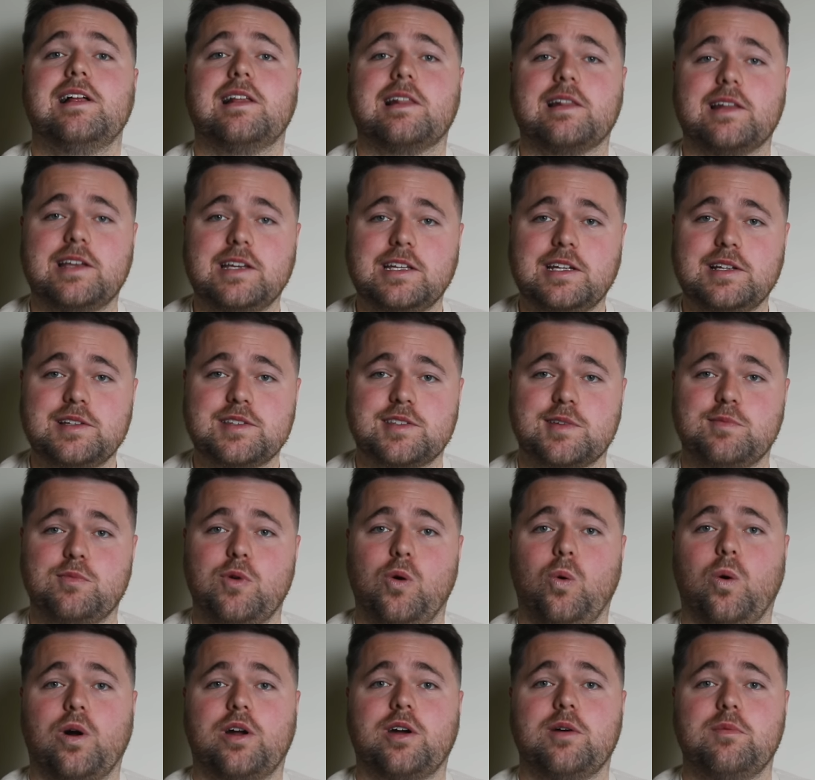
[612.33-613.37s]
leading to
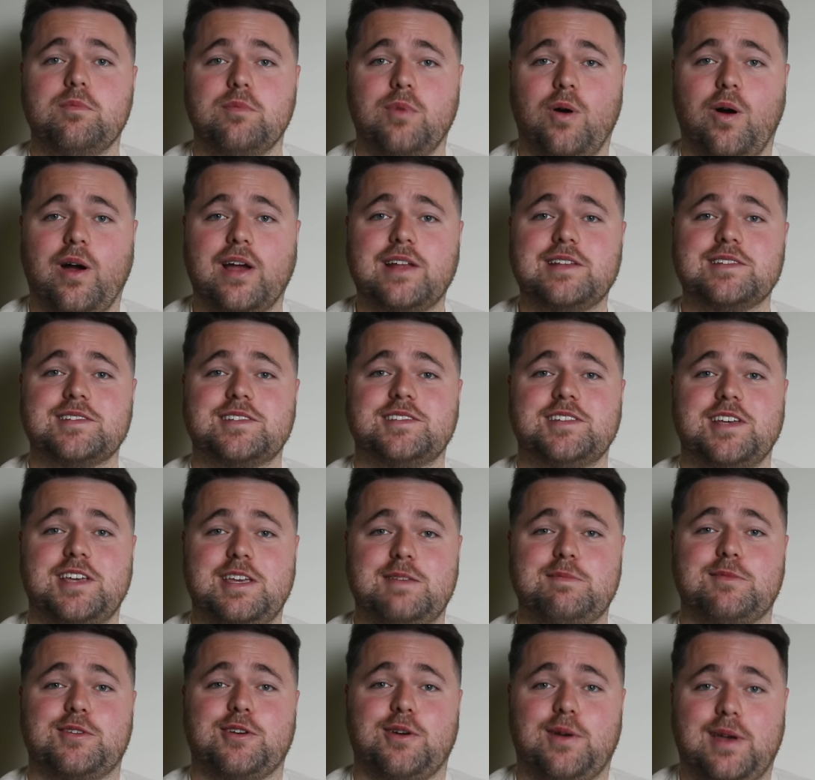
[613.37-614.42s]
more combined
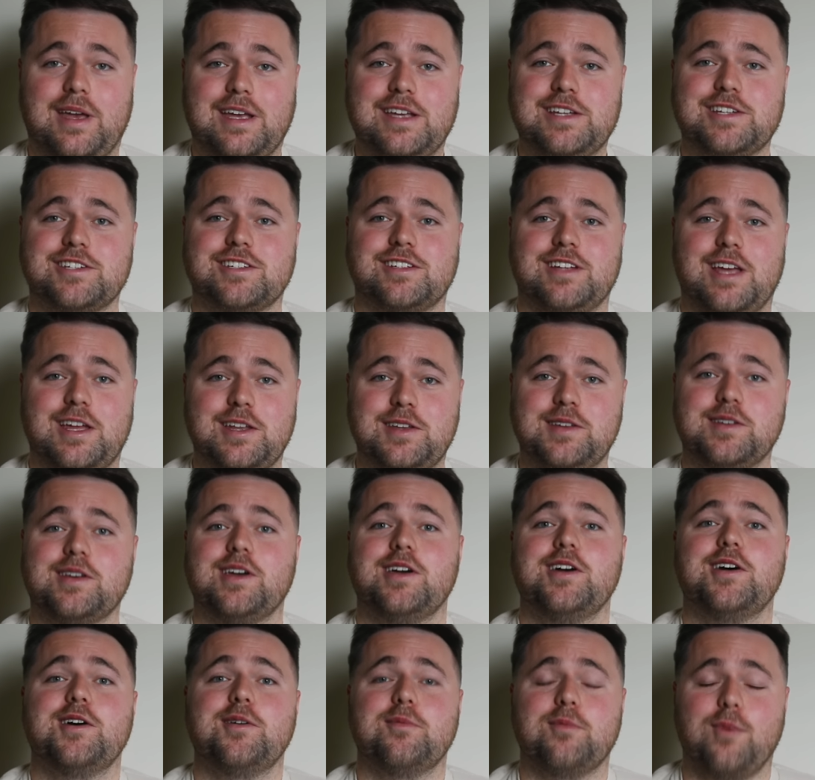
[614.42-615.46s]
team cohesion and
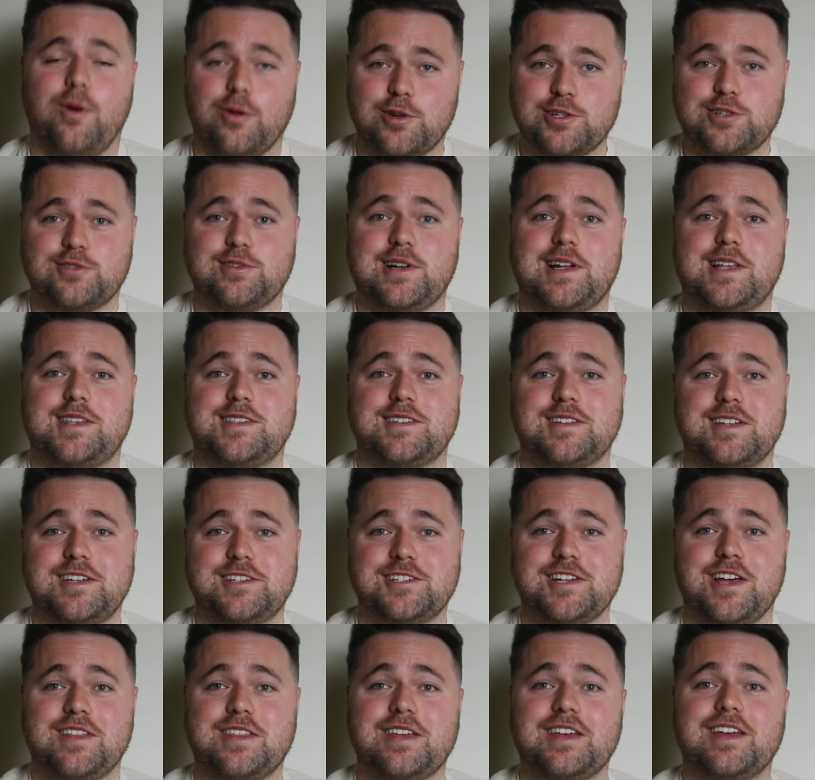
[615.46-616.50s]
more trust in
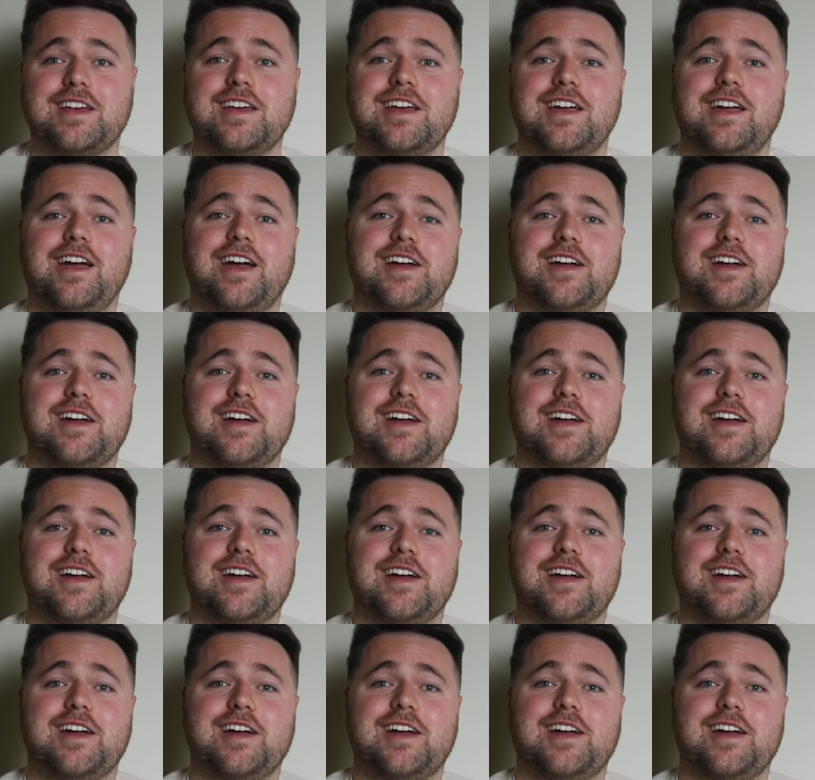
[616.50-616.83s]
each other.